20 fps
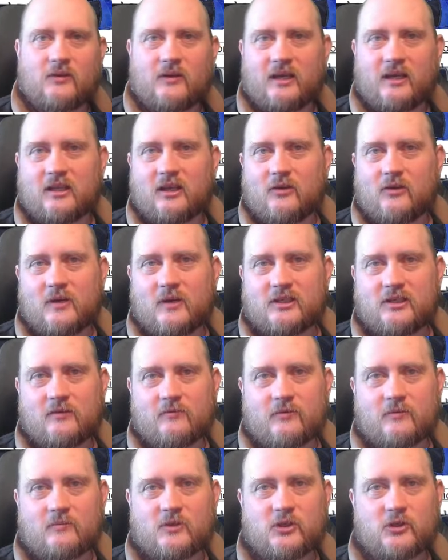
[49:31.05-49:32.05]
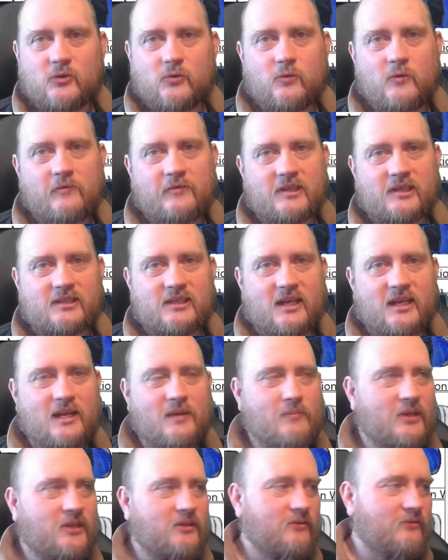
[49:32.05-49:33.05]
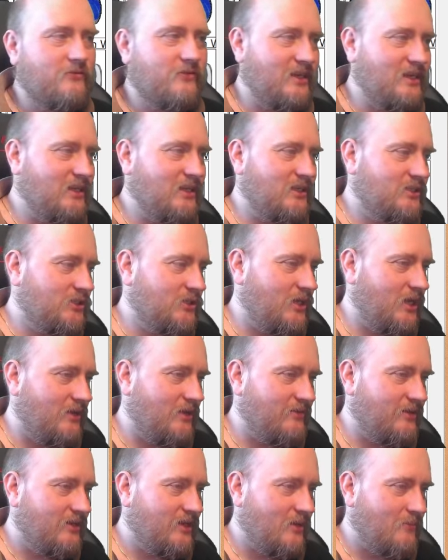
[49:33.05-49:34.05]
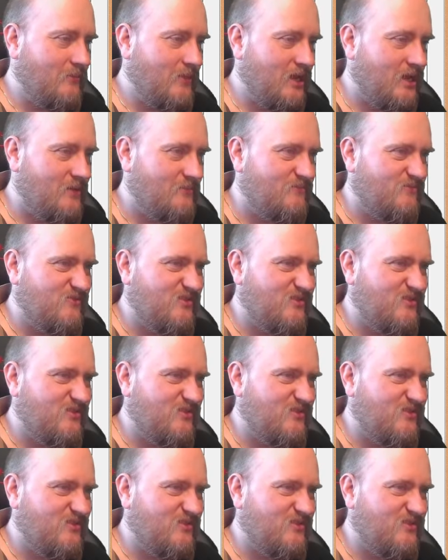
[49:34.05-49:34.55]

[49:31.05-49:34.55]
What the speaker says: get the question from Sue if there's a limit of fills you have in a map.